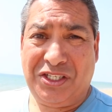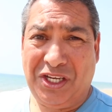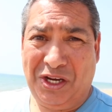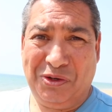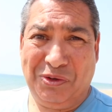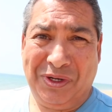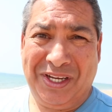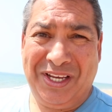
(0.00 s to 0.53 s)

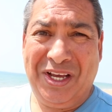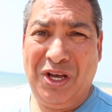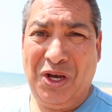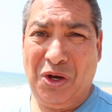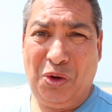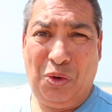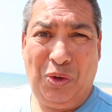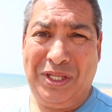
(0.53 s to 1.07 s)
So,
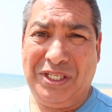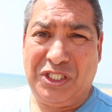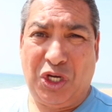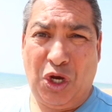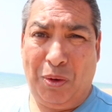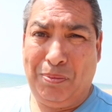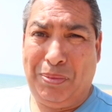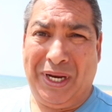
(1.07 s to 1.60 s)
all these
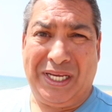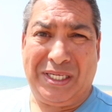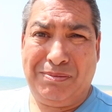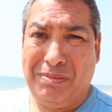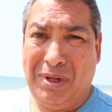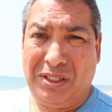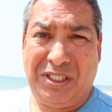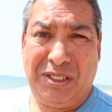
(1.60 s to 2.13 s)
complex
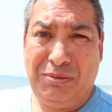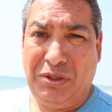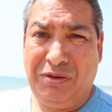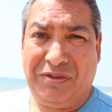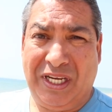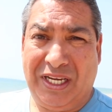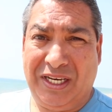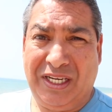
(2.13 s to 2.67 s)

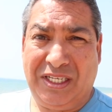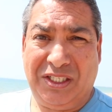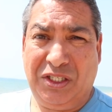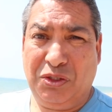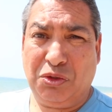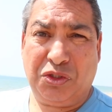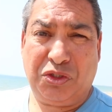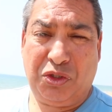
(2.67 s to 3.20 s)
multi-move techniques that
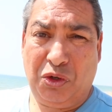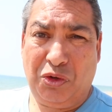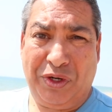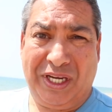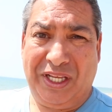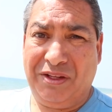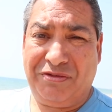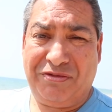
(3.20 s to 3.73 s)
you're
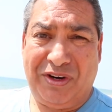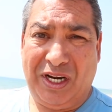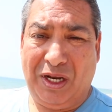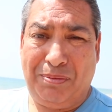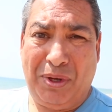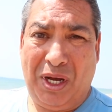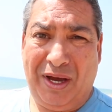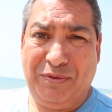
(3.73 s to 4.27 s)
storing in the
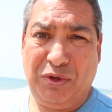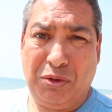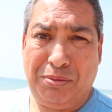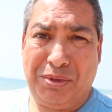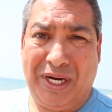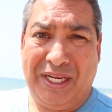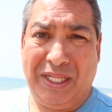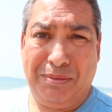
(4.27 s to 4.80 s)
frontal part of your
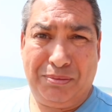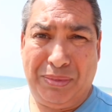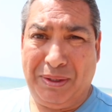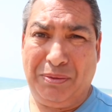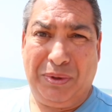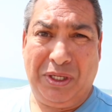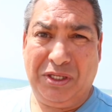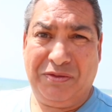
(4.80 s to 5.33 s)
brain, the bit
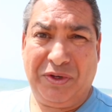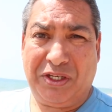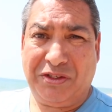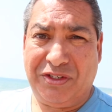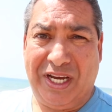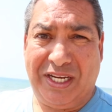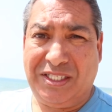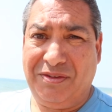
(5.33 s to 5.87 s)
we use for
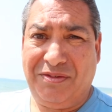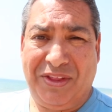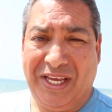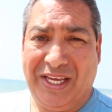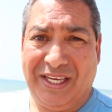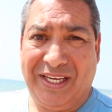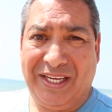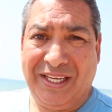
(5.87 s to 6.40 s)
creative
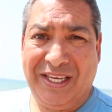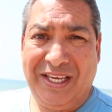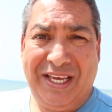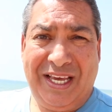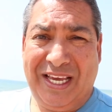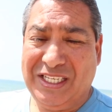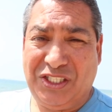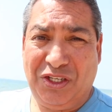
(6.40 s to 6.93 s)
thinking,
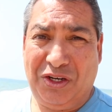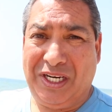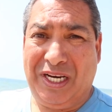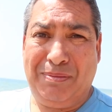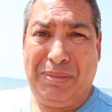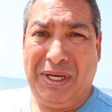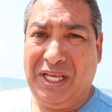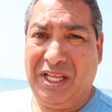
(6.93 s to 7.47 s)
is not
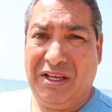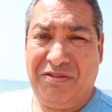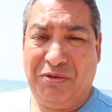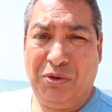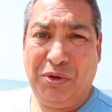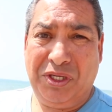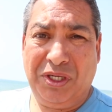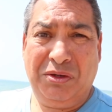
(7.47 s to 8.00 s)
going to be there
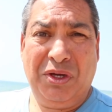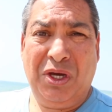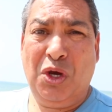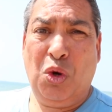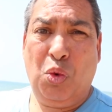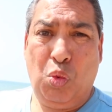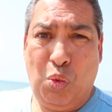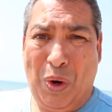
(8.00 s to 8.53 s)
for you
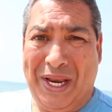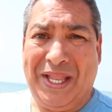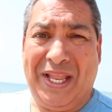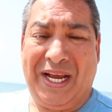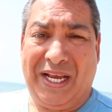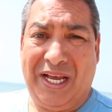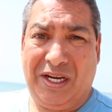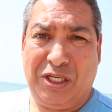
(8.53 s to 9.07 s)
when
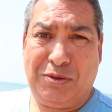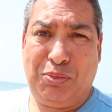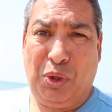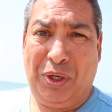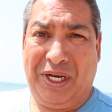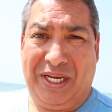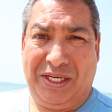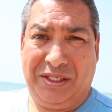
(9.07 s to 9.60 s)
that gun is
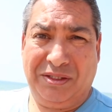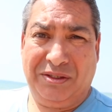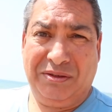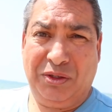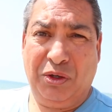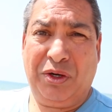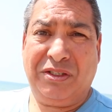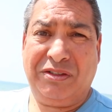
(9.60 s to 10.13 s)
pointed at you.
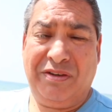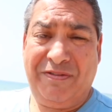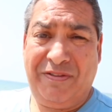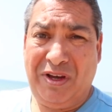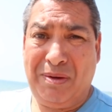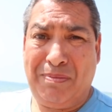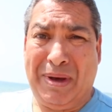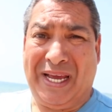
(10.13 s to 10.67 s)
You're going to revert